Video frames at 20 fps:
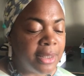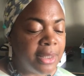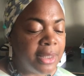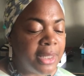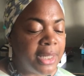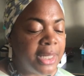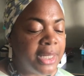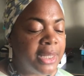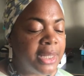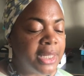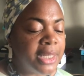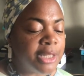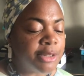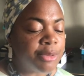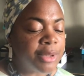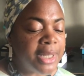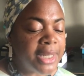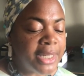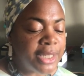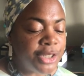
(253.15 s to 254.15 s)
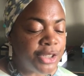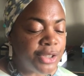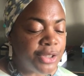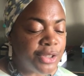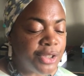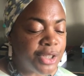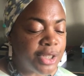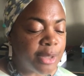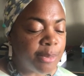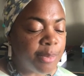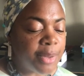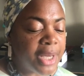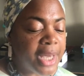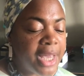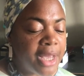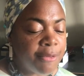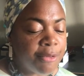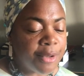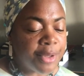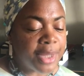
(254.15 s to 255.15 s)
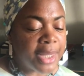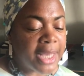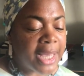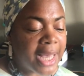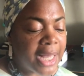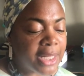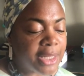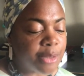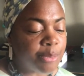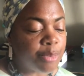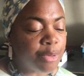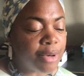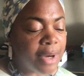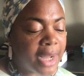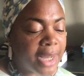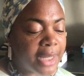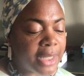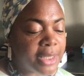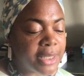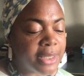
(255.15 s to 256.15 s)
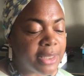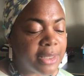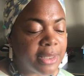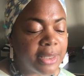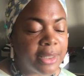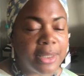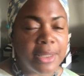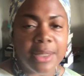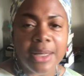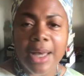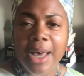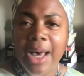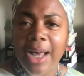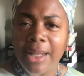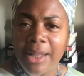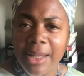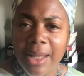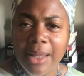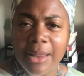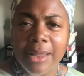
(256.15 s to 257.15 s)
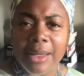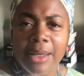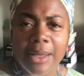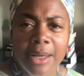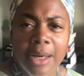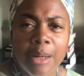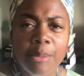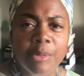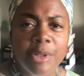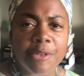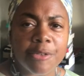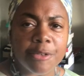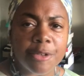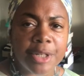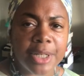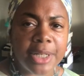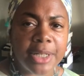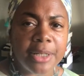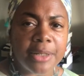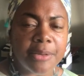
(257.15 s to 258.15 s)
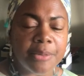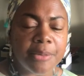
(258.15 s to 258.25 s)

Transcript: In this relationship, everything has a price and nothing comes free.